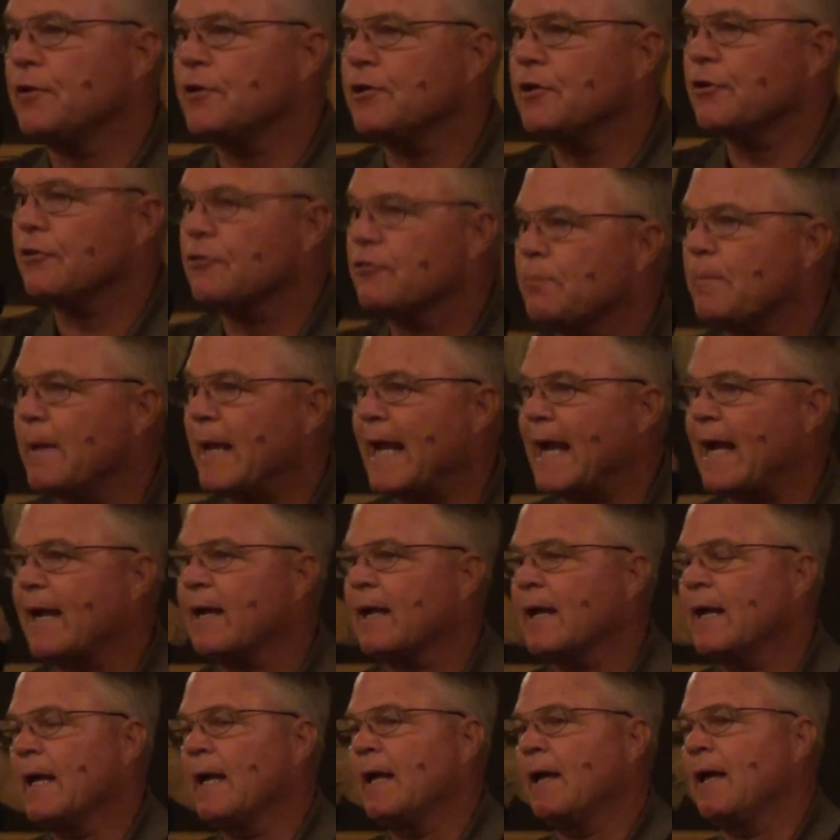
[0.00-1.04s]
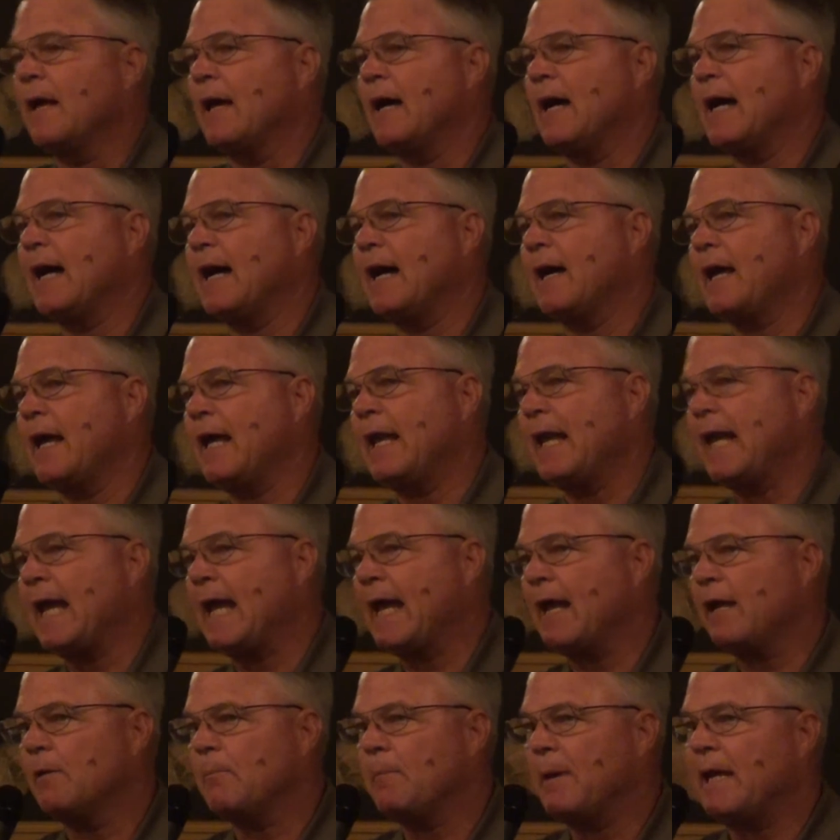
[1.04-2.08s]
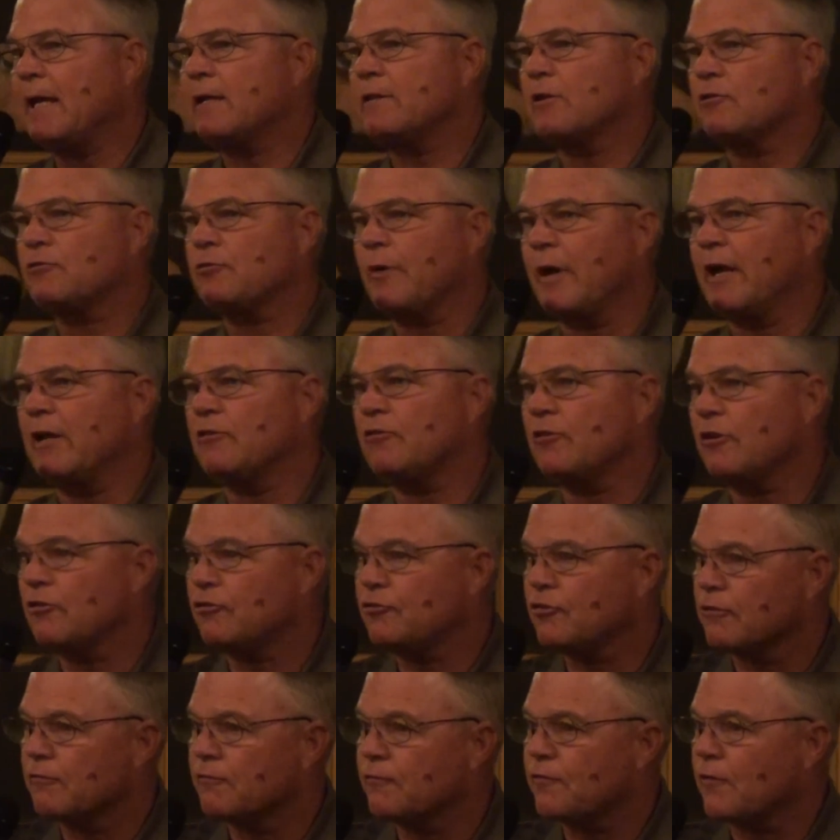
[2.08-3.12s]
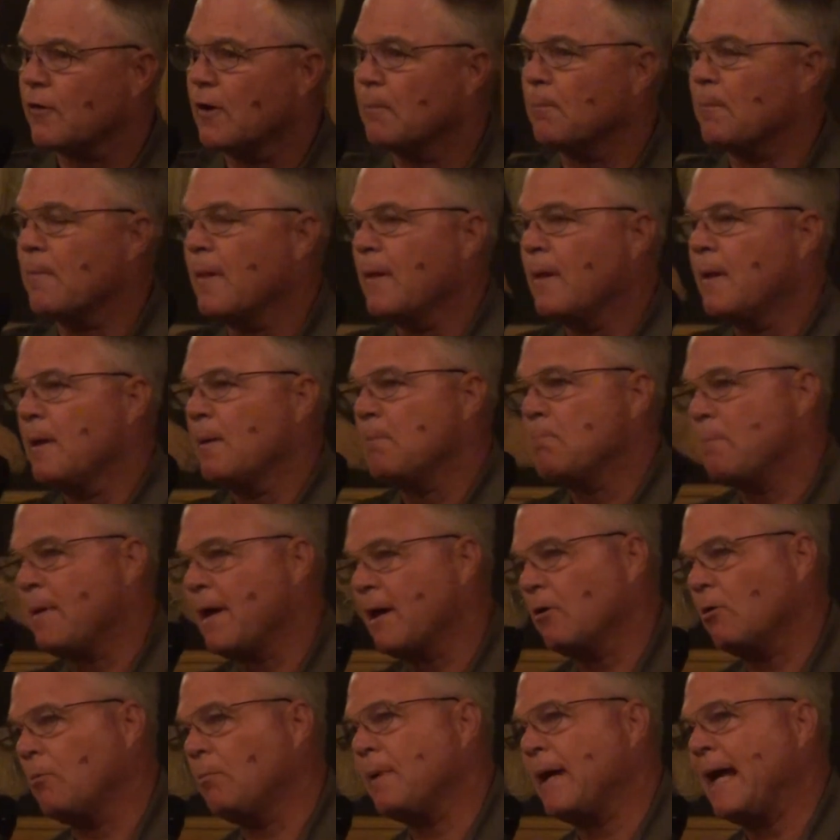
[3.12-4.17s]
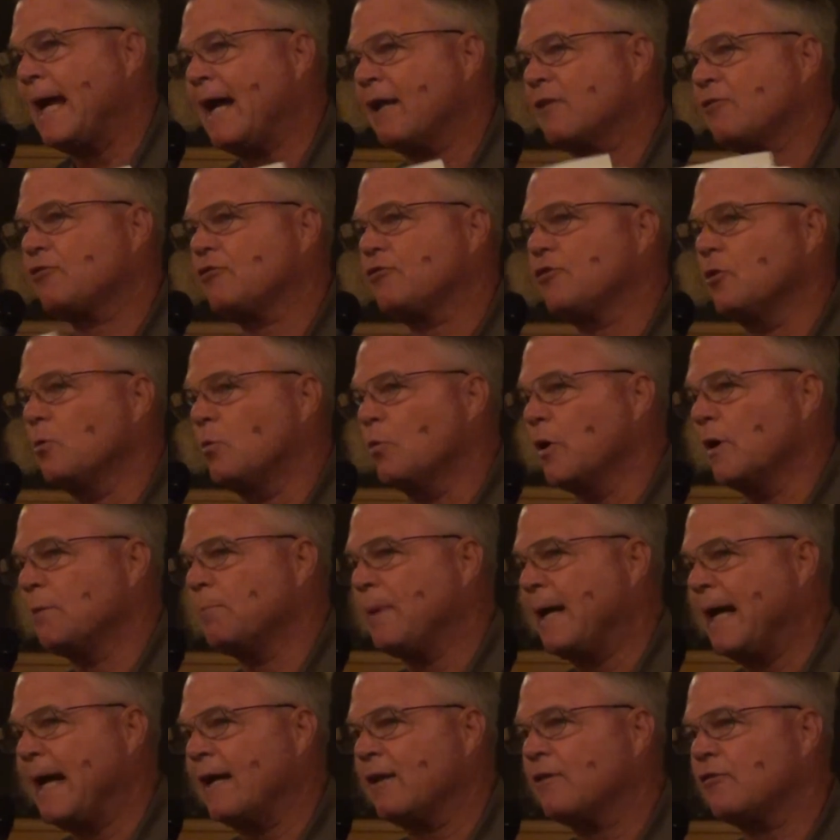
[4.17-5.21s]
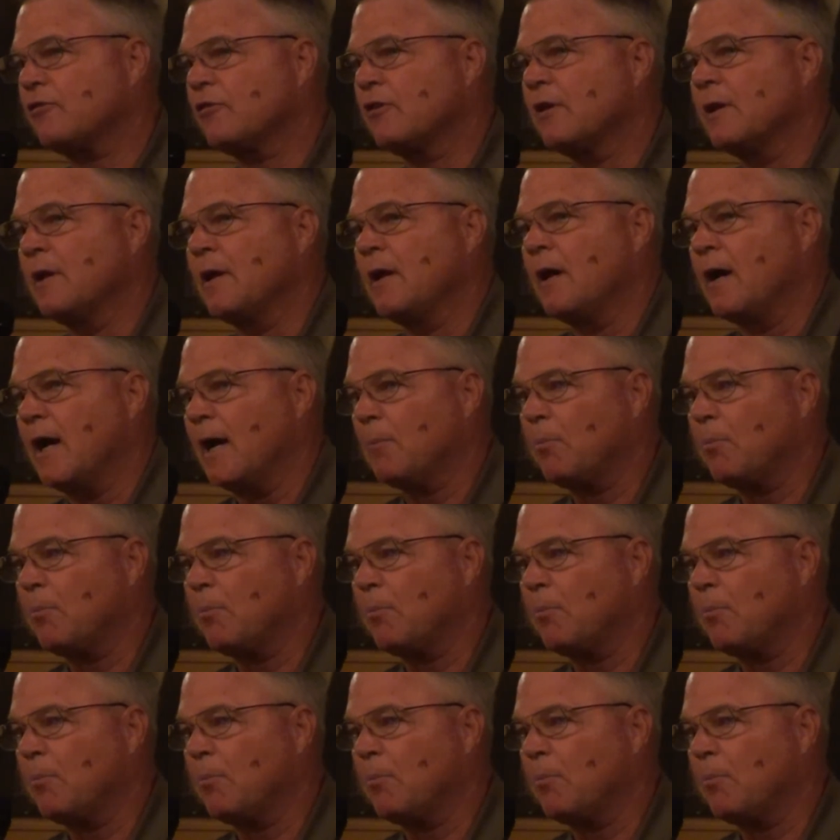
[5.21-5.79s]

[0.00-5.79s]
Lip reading: a few years back, and they had to make the transition from metal bats to wood bats,